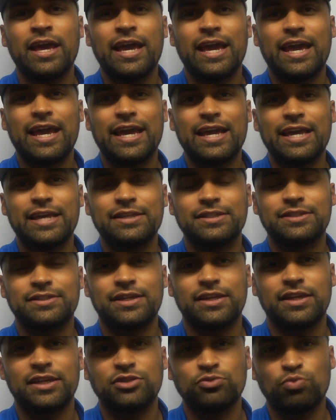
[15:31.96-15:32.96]
is
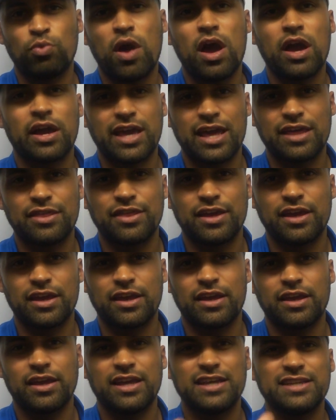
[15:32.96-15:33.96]
his work
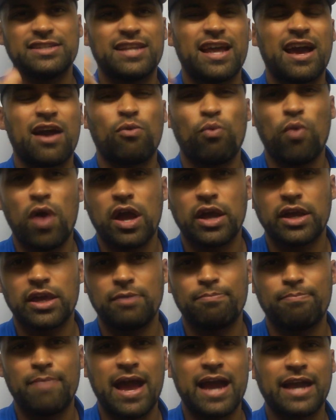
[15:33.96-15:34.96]
ethic. He's now
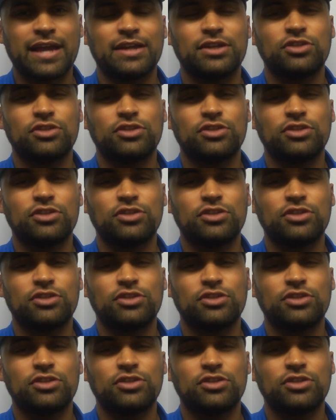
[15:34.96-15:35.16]
working back,